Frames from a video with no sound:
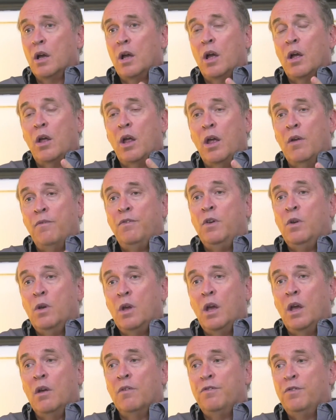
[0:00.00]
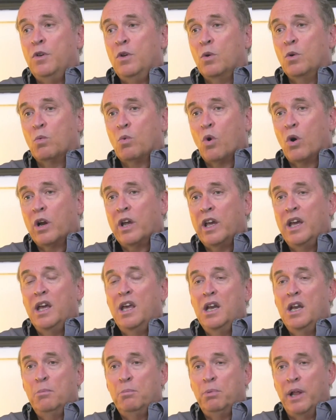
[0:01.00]
If you're working
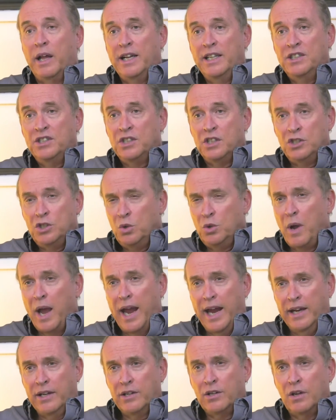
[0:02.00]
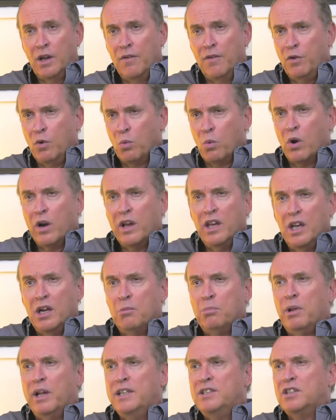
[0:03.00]
in a place that you hate, if you're working in a
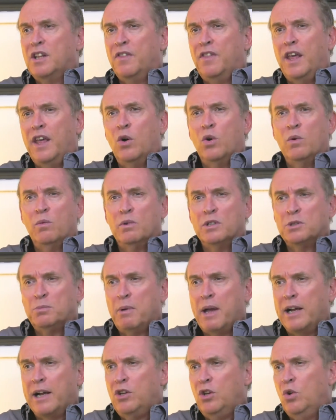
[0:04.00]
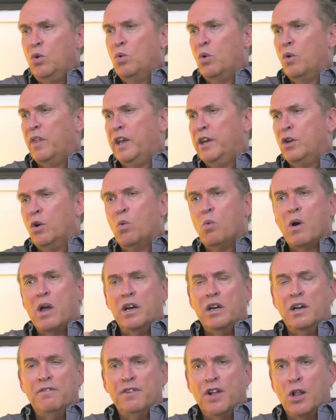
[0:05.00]
place that they don't respect you, or they don't want to
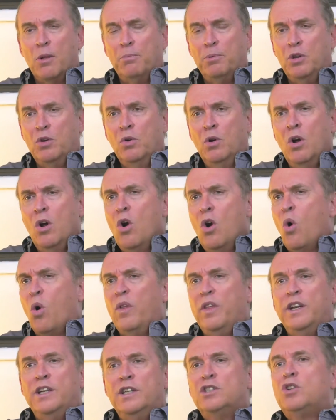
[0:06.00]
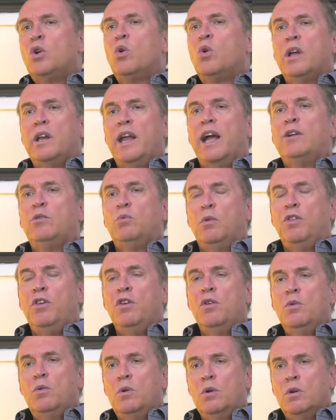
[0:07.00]
develop you, or they just don't connect with
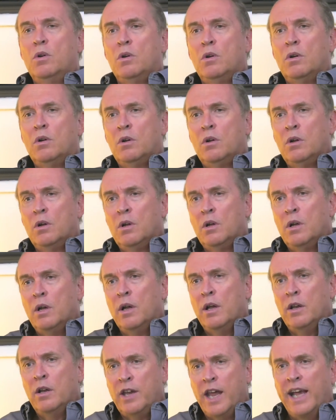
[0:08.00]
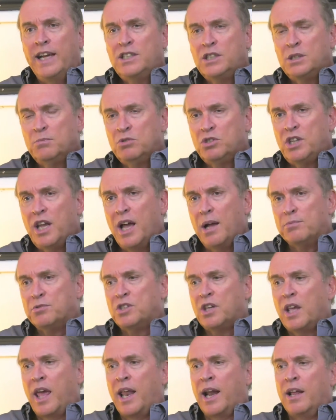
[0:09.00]
you, take some steps.
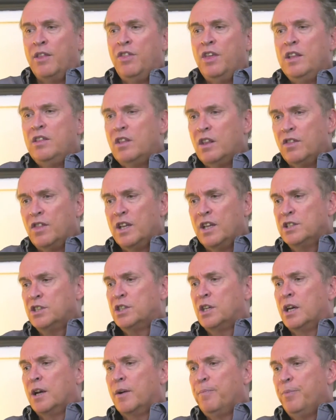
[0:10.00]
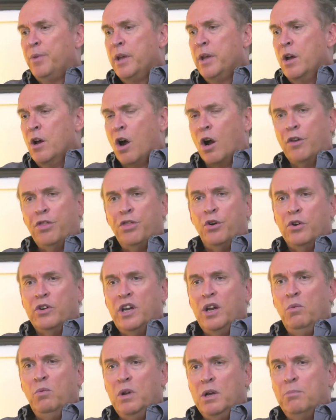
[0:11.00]
And I think that this, our
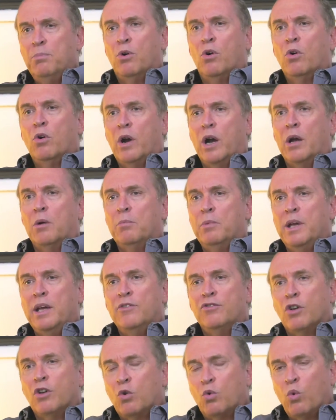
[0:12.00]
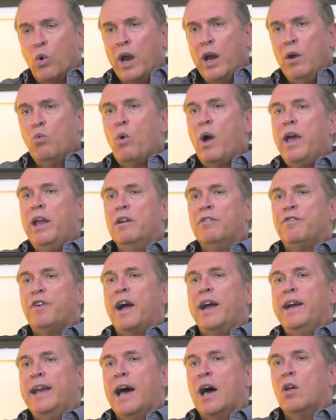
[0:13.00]
13-week program is a great way to
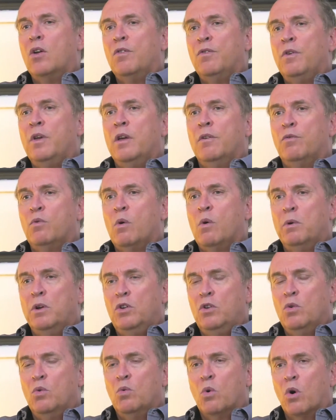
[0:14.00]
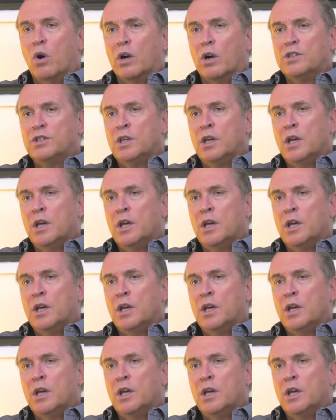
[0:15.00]
find out if what we do works.